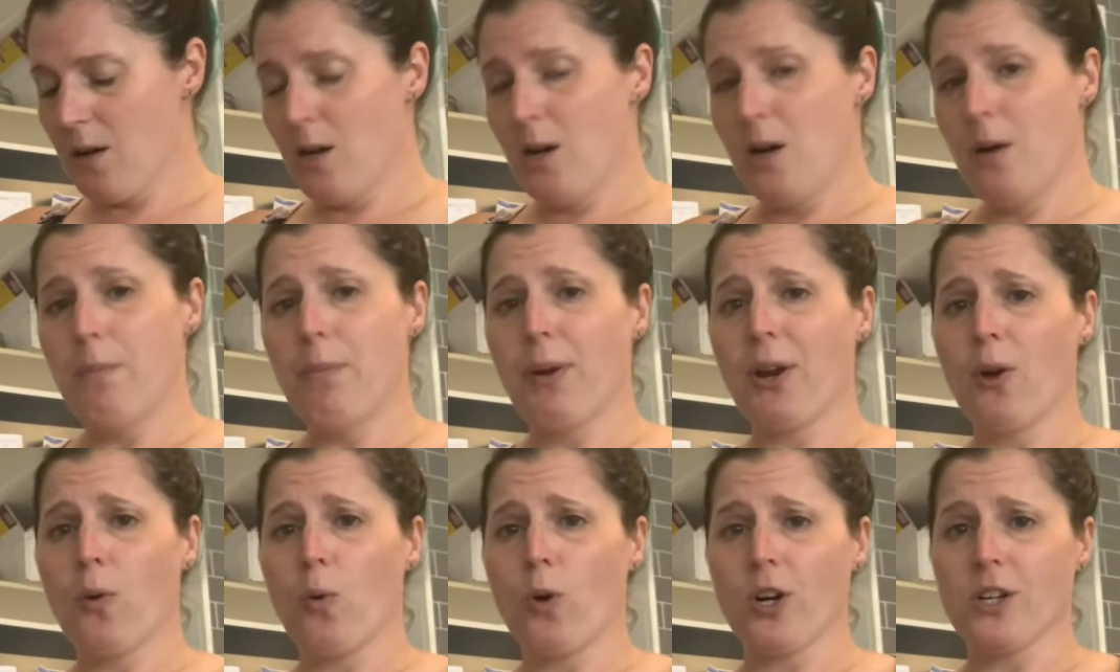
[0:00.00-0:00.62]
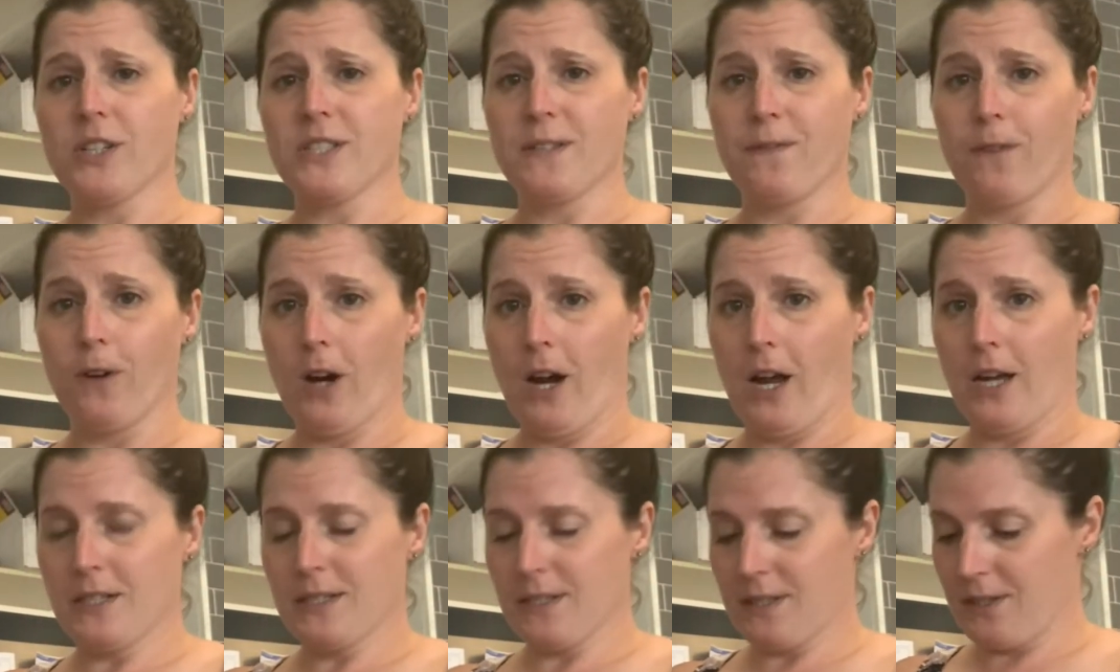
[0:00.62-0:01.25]
But it works for
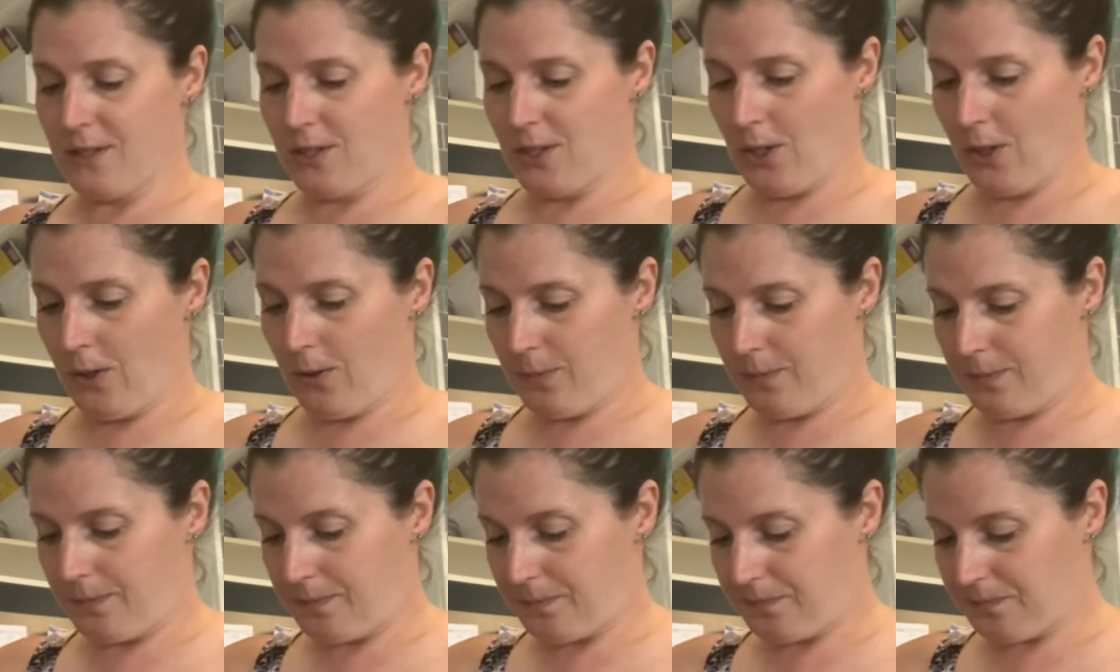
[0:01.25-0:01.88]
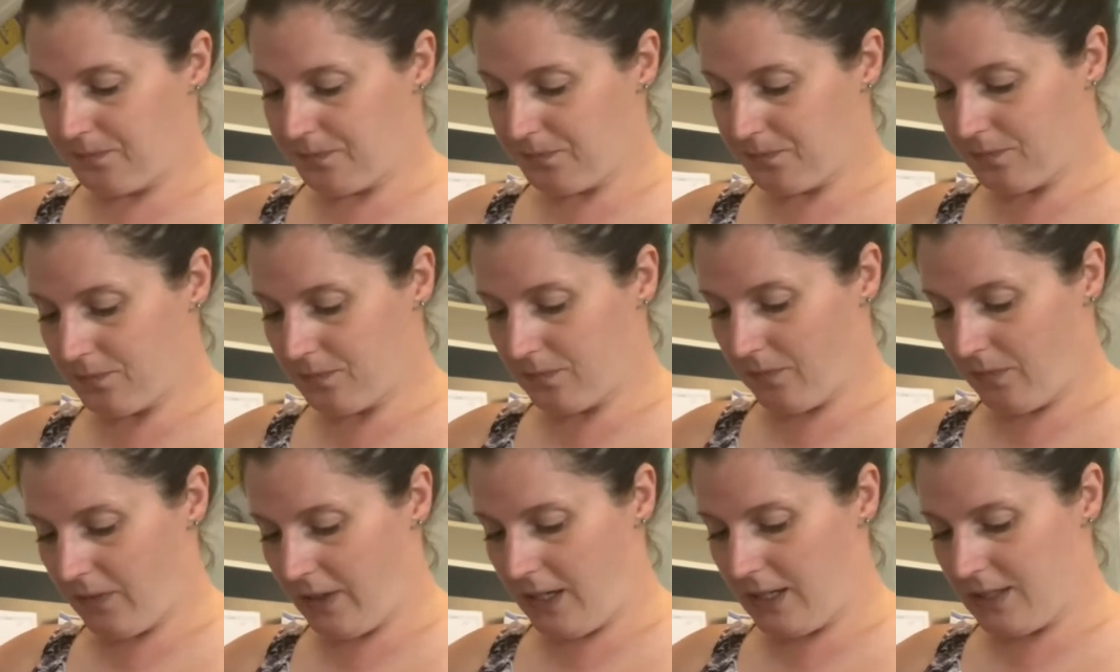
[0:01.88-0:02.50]
us, so
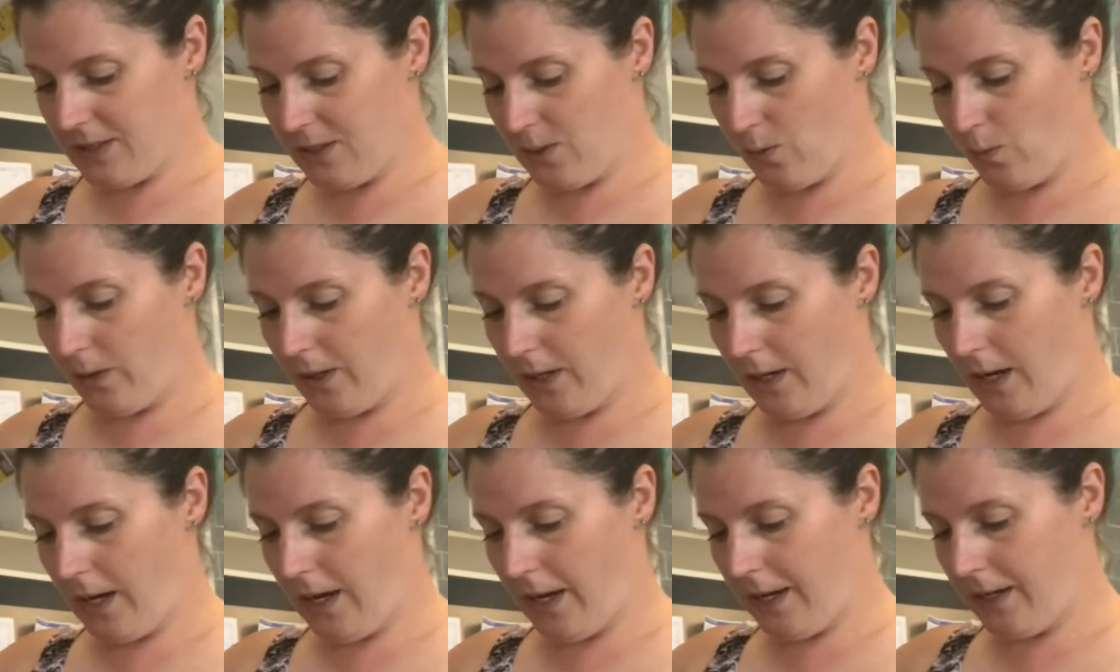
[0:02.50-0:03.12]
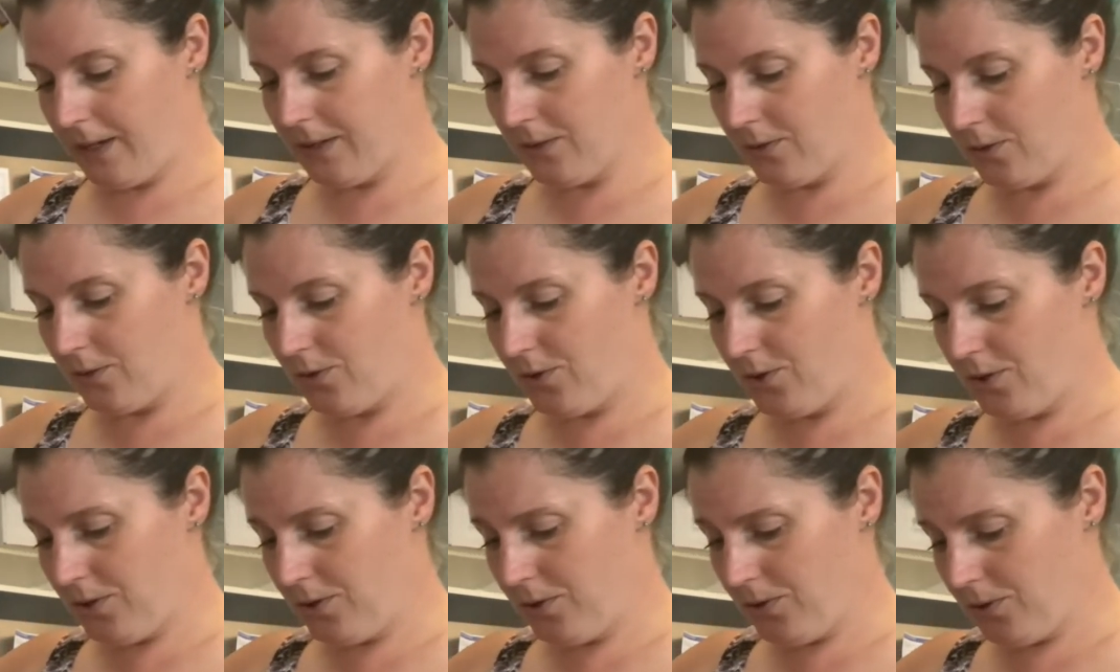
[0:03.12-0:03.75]
that's what I
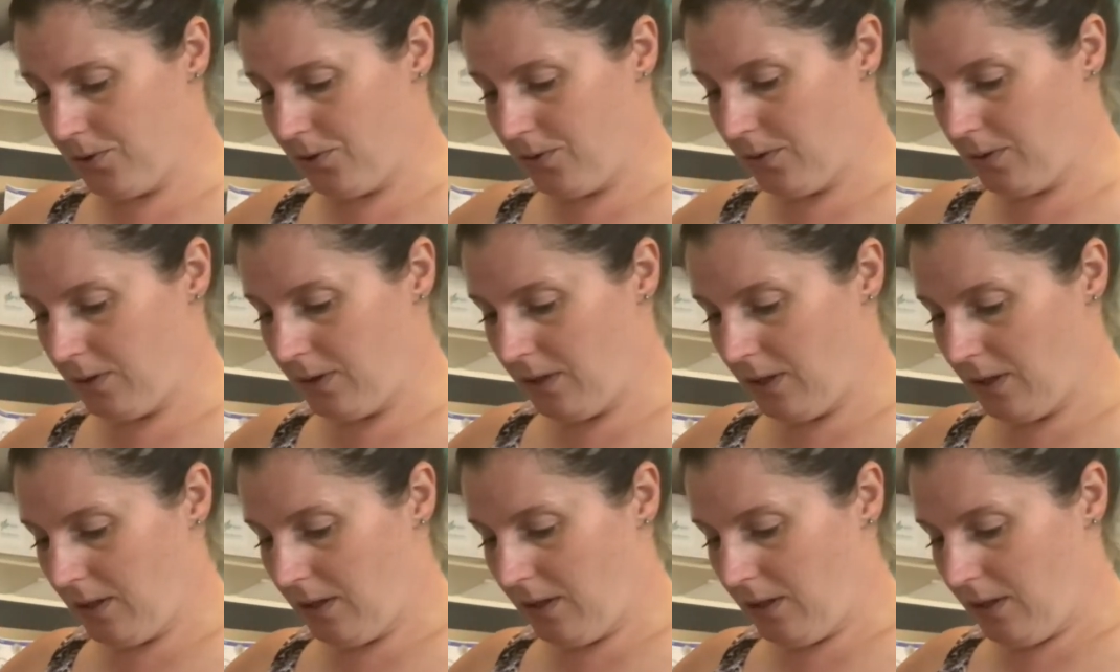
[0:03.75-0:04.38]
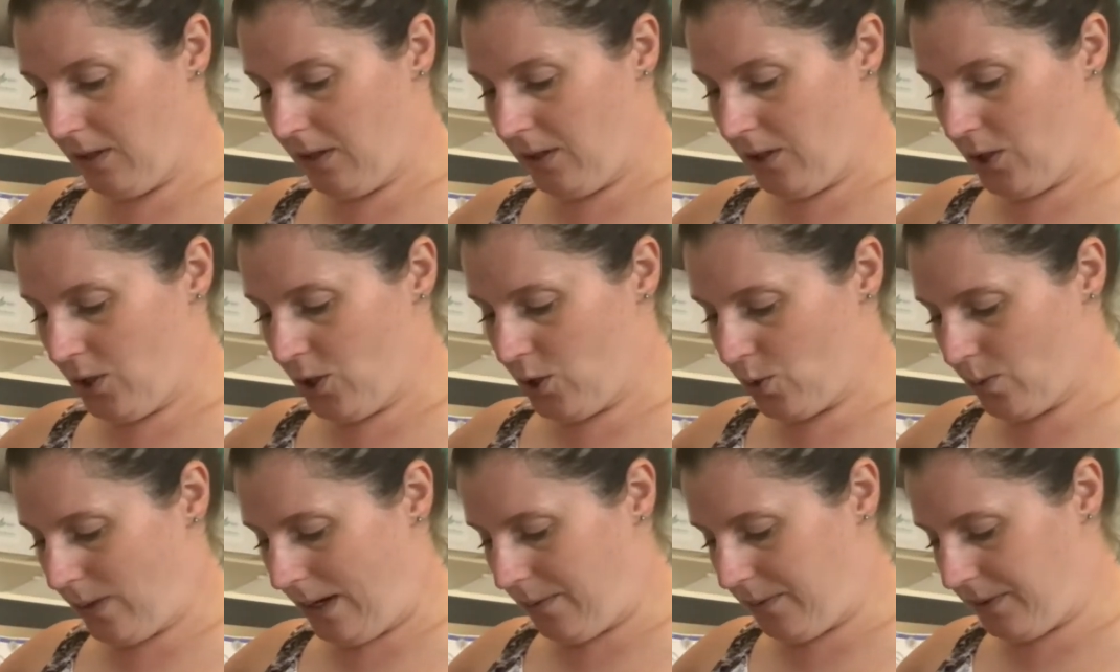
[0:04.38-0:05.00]
do.
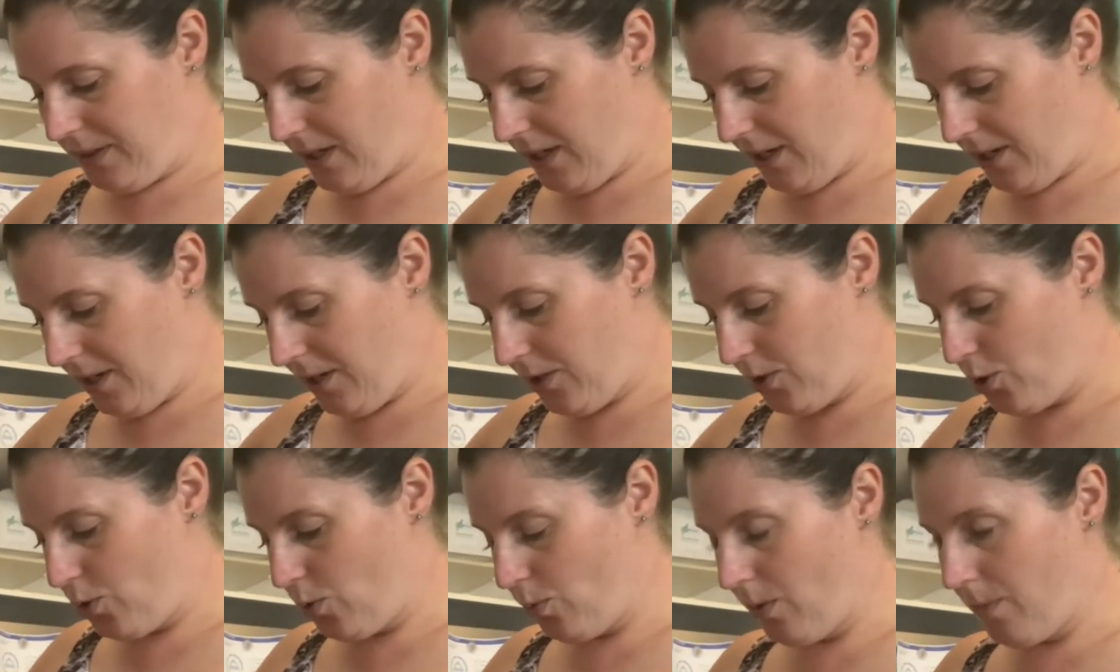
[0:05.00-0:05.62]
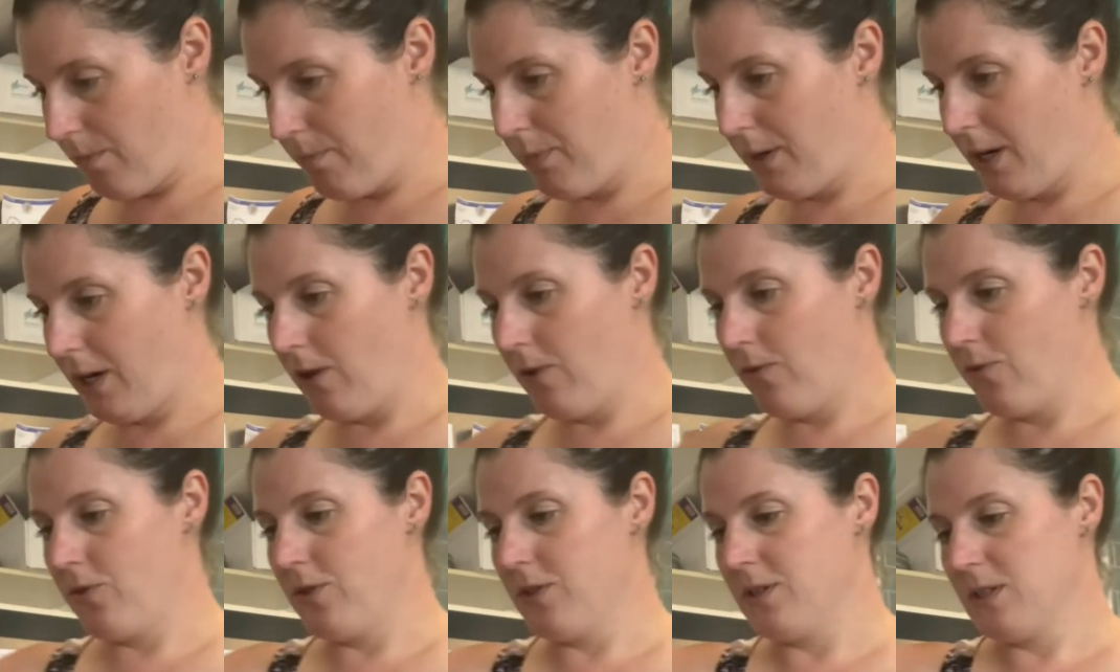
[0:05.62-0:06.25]
So I would get it to
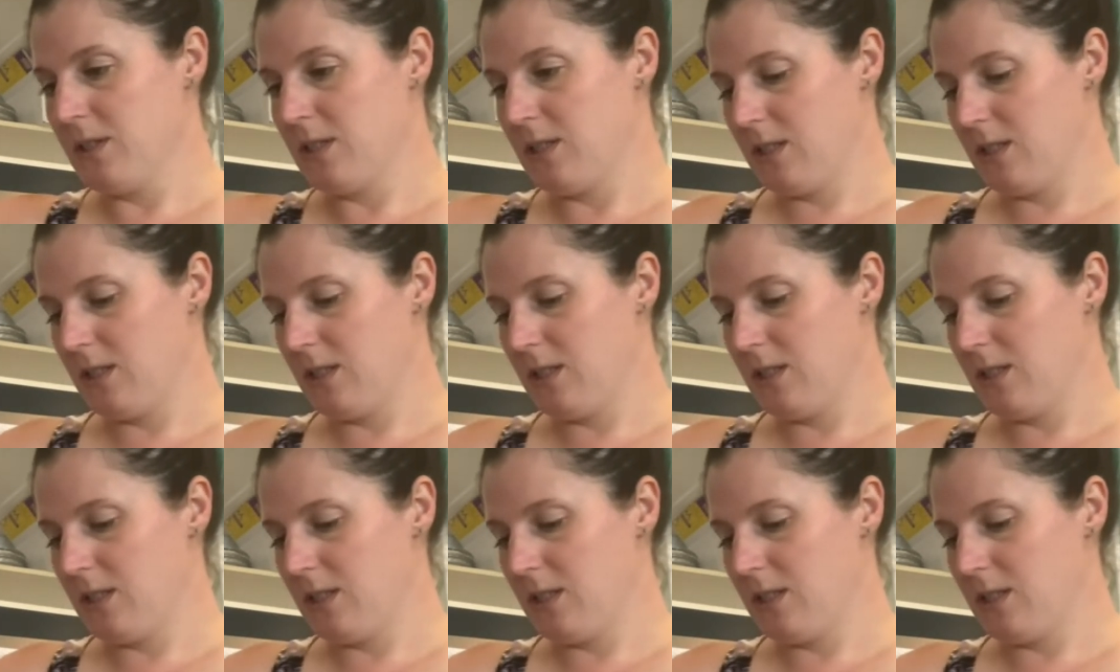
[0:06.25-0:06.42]
about this